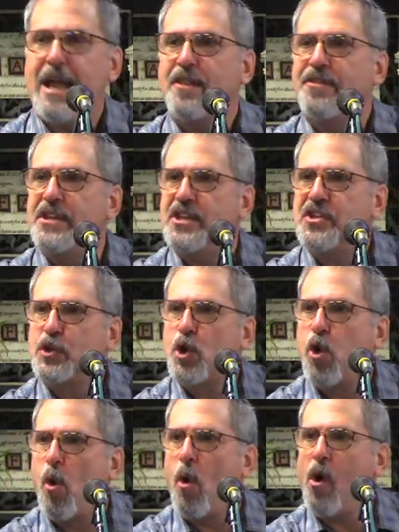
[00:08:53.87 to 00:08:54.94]
The
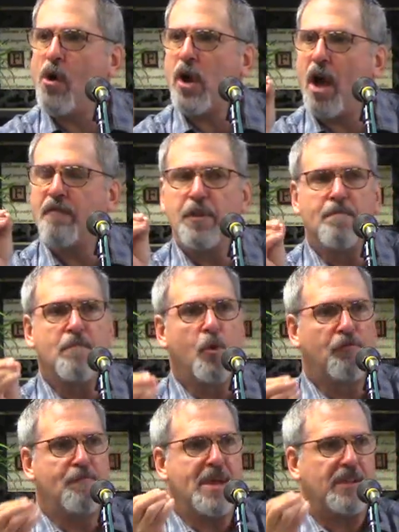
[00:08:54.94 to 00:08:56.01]
core of the
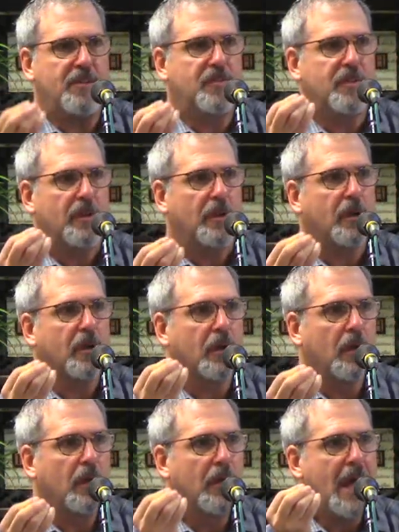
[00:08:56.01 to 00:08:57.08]
movement
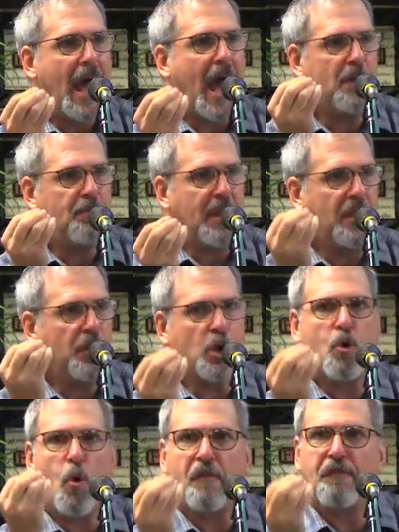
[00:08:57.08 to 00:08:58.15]
had been, the
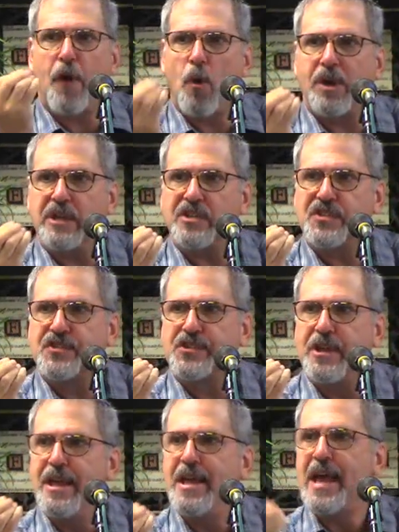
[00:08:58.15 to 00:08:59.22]
core focus
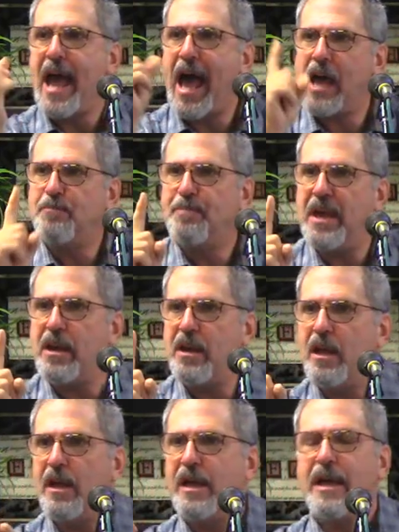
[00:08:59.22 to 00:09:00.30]
had been
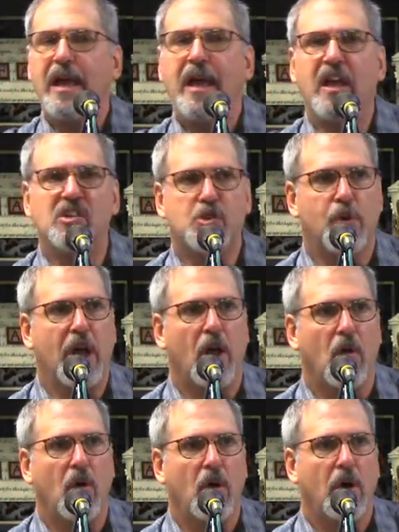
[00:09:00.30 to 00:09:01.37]
Israel.
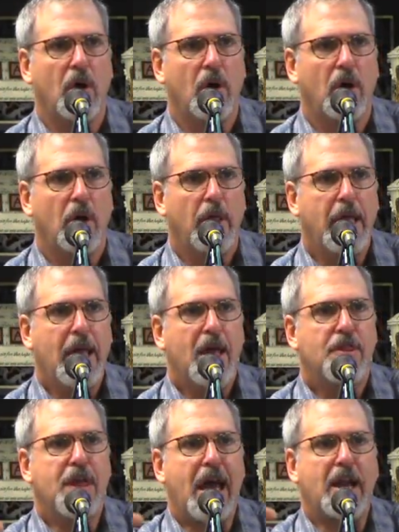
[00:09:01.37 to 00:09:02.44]

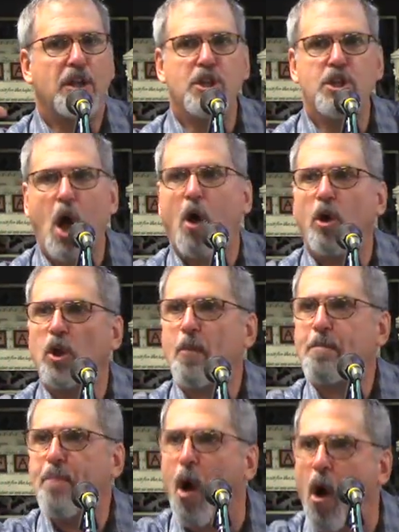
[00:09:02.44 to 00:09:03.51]
That y'all are
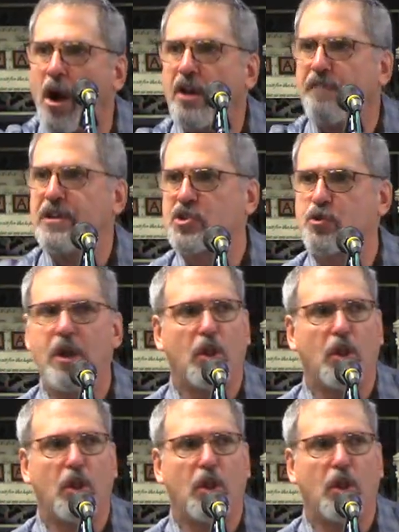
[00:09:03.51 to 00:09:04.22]
part of Israel